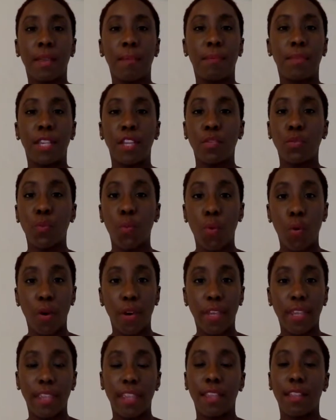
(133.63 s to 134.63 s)
be it
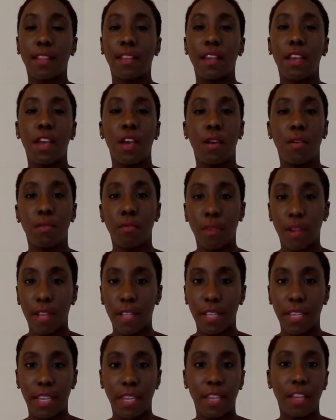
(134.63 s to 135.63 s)
walking,
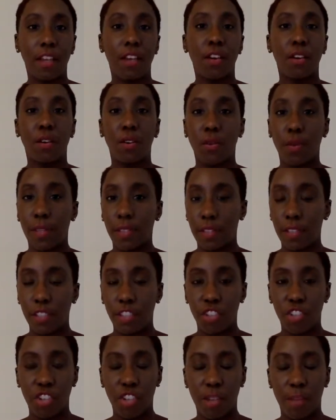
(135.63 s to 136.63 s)
running, going to the
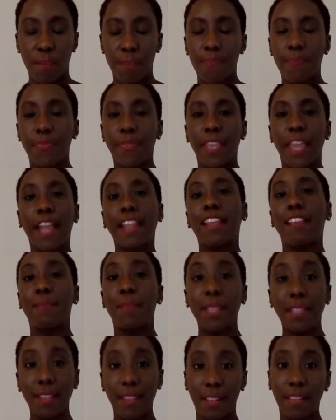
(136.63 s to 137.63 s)
gym. And I've
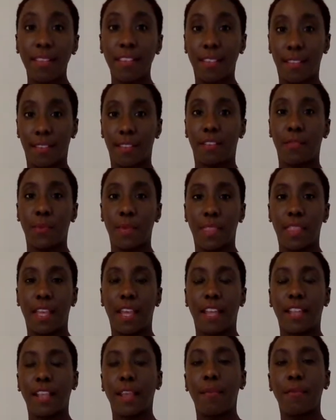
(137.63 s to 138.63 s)
been consistent with
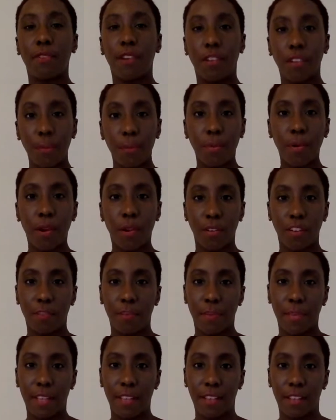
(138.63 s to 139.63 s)
that. I'm very proud of
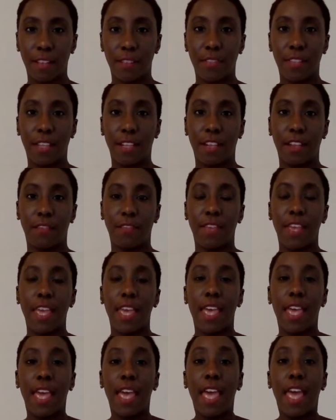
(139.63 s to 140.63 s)
myself that I've
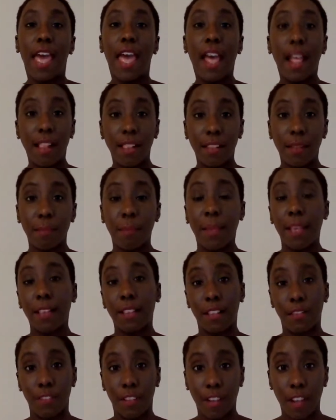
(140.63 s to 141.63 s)
held
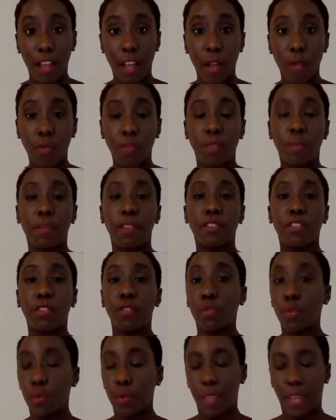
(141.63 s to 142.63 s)
myself accountable to
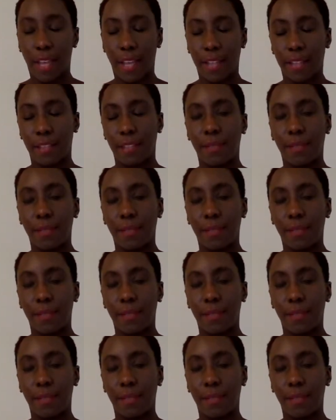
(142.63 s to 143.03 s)
do that.